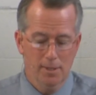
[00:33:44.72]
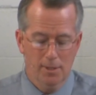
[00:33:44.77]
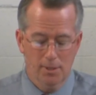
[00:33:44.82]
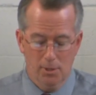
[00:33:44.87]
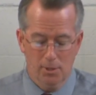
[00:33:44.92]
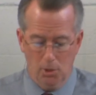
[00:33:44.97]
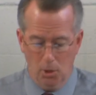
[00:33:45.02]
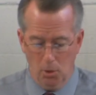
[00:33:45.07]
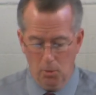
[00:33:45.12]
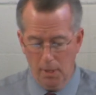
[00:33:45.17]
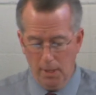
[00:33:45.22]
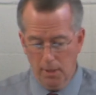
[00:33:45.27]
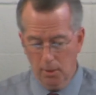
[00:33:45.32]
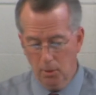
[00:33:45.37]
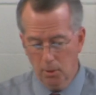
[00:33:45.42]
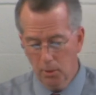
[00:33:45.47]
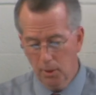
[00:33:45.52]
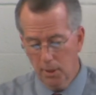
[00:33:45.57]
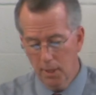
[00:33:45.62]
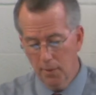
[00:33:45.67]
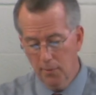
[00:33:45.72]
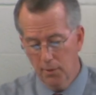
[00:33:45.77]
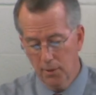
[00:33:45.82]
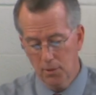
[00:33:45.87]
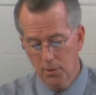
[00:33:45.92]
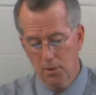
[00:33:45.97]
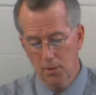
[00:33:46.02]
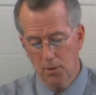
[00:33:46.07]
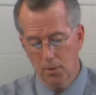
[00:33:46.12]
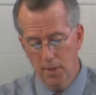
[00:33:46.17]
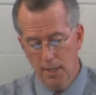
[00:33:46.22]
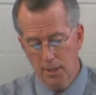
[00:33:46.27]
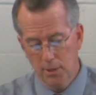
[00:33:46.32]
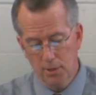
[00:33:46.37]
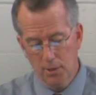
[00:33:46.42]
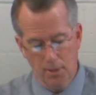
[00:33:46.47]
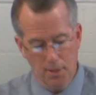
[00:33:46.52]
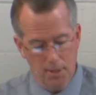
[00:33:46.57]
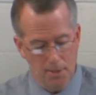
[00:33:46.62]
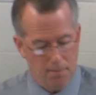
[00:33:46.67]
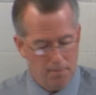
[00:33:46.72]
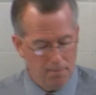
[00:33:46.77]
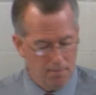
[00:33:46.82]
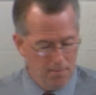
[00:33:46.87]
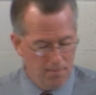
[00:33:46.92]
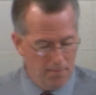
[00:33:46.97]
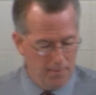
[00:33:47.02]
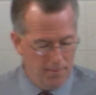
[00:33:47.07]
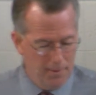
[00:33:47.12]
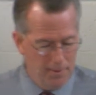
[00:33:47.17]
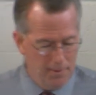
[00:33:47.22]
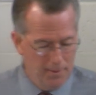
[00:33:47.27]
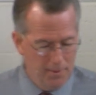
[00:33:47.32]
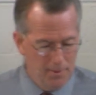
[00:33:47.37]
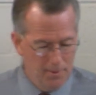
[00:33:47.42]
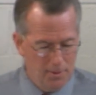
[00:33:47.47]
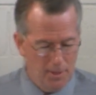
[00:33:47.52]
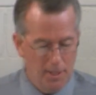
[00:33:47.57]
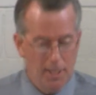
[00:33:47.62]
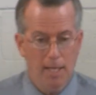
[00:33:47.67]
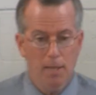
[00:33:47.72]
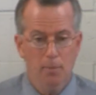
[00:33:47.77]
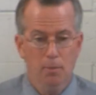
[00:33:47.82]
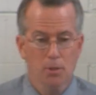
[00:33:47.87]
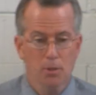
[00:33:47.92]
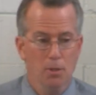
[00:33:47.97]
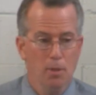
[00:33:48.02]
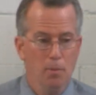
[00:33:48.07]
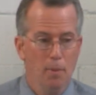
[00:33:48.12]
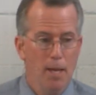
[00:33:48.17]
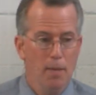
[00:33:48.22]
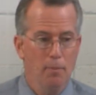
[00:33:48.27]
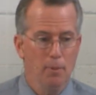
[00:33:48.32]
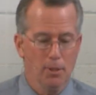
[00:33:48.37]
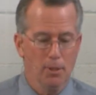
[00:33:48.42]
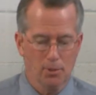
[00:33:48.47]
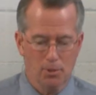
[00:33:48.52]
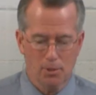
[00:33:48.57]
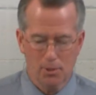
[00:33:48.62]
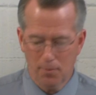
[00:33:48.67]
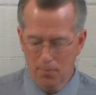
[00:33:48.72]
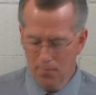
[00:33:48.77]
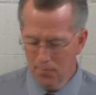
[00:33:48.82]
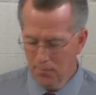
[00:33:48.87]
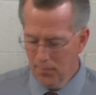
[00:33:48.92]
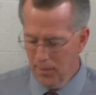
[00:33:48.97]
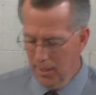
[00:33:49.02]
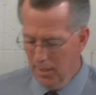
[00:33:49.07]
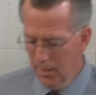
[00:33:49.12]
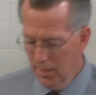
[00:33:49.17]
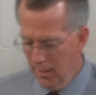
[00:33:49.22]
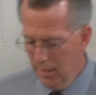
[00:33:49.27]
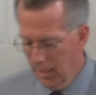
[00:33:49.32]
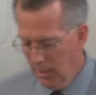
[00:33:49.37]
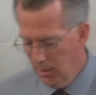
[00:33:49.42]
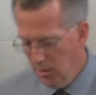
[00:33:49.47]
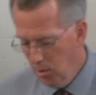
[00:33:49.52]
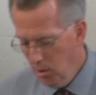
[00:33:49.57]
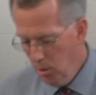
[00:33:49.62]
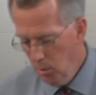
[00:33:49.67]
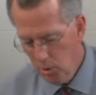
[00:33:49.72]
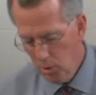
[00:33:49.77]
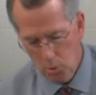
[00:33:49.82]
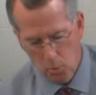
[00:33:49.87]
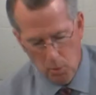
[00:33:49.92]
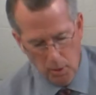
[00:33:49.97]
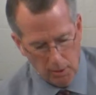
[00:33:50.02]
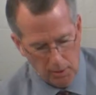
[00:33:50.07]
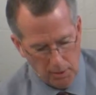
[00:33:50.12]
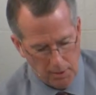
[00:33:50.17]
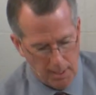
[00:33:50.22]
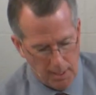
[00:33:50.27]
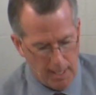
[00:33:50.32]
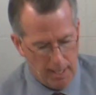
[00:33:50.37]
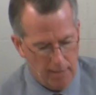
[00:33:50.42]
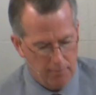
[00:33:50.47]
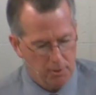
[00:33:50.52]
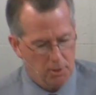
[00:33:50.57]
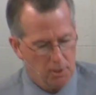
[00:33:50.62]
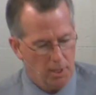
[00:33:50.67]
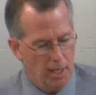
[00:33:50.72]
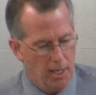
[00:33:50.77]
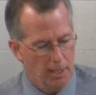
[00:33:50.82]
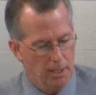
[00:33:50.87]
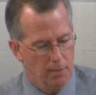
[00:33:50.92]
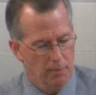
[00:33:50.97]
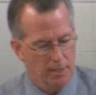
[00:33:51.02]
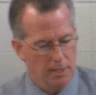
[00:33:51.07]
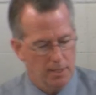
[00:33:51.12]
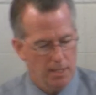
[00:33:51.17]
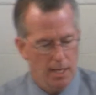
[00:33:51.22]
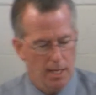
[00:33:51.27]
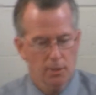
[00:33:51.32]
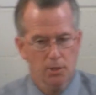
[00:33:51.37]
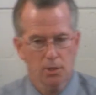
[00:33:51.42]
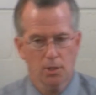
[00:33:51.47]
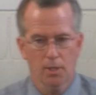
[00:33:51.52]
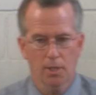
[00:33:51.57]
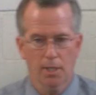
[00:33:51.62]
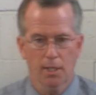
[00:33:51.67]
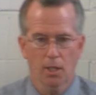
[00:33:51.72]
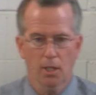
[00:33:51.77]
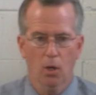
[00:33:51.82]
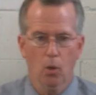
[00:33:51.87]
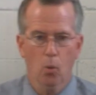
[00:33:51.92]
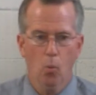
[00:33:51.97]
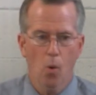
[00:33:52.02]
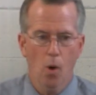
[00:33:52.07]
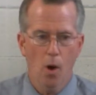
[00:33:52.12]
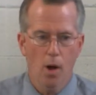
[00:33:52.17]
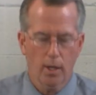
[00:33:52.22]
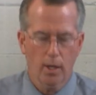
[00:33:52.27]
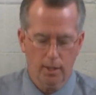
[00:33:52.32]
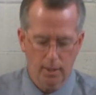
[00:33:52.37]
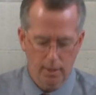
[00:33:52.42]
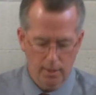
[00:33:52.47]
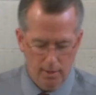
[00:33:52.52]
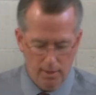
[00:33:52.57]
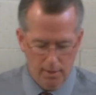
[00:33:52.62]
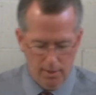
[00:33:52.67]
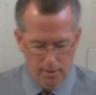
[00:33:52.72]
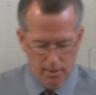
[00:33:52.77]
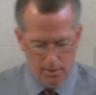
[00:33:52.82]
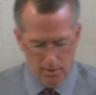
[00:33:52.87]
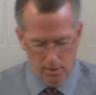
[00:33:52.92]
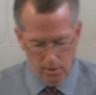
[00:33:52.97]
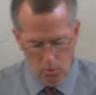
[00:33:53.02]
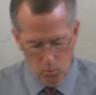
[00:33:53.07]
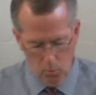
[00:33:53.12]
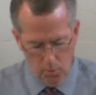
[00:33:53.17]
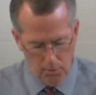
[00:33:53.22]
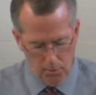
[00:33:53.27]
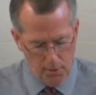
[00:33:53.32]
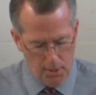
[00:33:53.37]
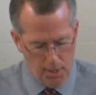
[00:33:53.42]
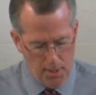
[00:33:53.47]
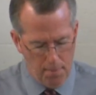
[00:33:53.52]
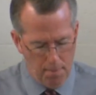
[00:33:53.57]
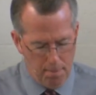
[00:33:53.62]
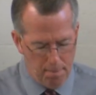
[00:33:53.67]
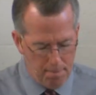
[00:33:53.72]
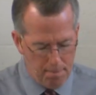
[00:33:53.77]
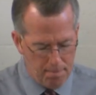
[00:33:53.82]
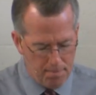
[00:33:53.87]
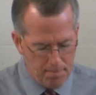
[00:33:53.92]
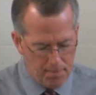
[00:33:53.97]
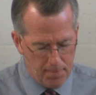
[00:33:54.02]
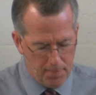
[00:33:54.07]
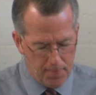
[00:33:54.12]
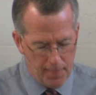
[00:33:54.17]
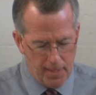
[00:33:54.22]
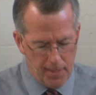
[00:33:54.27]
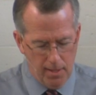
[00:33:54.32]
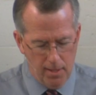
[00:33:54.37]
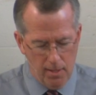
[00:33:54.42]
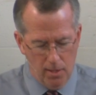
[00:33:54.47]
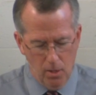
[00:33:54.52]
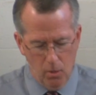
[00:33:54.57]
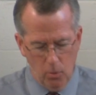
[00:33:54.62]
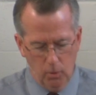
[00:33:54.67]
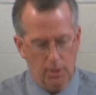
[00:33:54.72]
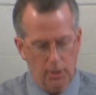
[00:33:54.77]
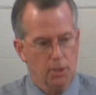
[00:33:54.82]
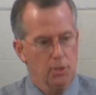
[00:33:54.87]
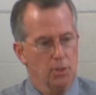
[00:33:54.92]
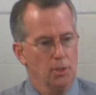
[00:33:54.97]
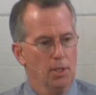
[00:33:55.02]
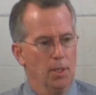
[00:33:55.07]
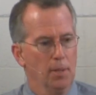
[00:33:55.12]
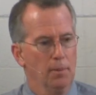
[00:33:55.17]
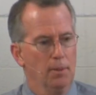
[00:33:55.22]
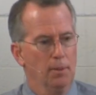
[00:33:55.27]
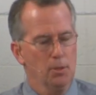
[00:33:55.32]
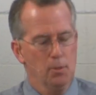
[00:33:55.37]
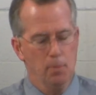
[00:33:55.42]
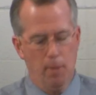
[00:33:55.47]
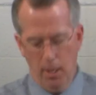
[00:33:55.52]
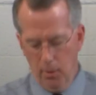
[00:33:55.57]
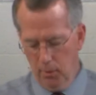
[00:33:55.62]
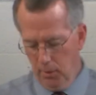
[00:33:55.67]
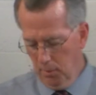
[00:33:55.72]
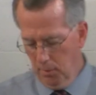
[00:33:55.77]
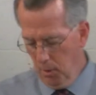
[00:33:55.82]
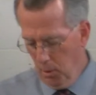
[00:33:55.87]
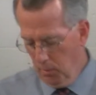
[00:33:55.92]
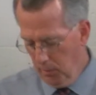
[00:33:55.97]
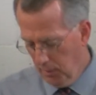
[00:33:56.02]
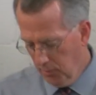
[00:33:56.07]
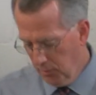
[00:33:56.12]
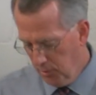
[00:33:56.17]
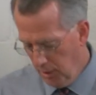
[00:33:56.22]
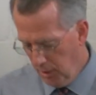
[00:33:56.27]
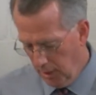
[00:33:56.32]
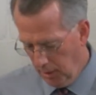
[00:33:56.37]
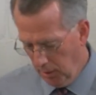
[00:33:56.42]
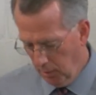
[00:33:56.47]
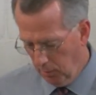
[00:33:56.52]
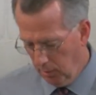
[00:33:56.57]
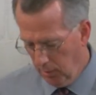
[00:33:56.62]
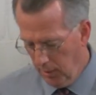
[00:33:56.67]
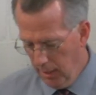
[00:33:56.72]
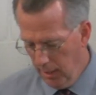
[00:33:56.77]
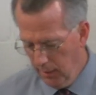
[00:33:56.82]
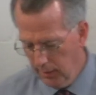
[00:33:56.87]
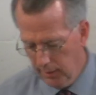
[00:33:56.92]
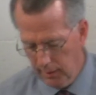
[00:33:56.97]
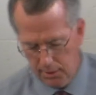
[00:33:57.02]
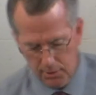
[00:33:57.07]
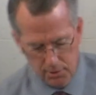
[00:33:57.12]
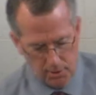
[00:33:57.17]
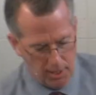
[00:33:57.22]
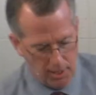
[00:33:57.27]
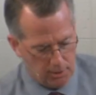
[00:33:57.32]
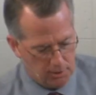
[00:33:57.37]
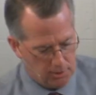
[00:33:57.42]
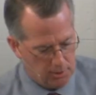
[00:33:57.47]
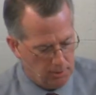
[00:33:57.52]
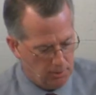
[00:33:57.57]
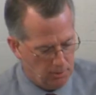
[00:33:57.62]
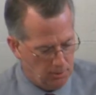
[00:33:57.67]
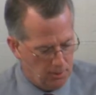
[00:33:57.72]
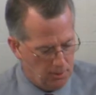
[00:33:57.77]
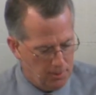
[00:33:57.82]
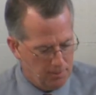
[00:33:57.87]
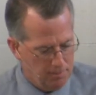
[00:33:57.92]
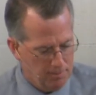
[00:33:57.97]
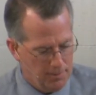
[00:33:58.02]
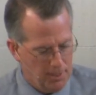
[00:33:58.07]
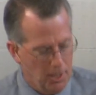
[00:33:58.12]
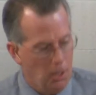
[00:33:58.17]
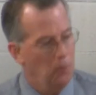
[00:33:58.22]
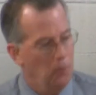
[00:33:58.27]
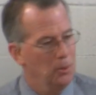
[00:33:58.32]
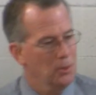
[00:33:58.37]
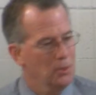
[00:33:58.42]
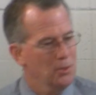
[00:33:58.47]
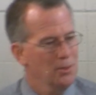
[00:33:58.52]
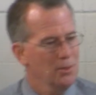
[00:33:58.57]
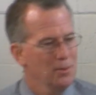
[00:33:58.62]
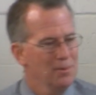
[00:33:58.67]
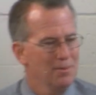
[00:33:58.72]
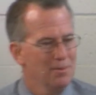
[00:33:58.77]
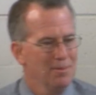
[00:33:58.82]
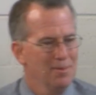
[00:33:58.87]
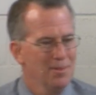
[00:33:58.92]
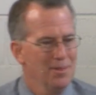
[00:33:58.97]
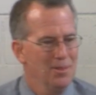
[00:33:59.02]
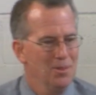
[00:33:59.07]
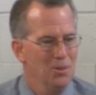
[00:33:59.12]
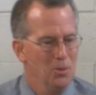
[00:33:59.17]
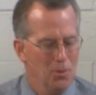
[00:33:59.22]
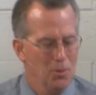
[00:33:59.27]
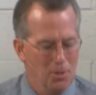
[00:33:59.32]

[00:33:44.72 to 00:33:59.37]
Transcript: So may the Lord give us the grace then to keep His commandments and to do His will, and to have this kind of intensity in our walk with Him. Let's bow in a moment of silent prayer, and let's ask the Lord to help us do